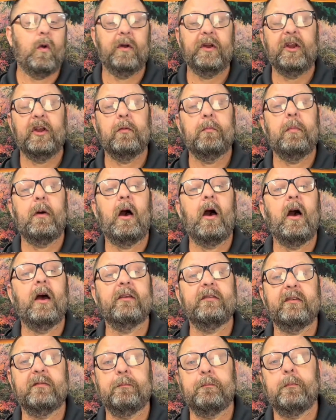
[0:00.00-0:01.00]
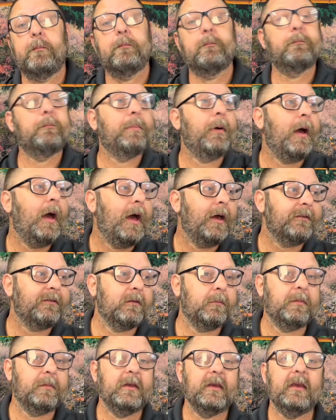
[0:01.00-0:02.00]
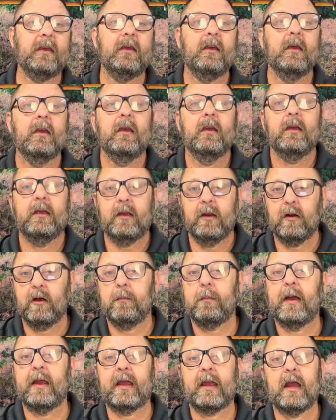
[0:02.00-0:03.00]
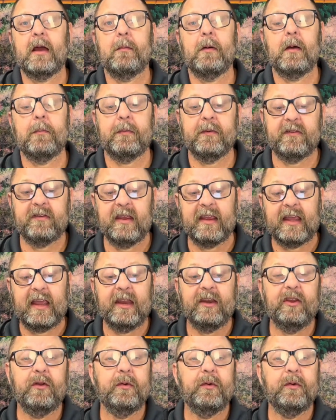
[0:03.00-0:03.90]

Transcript: your boss possibly you know, might come up and say, can you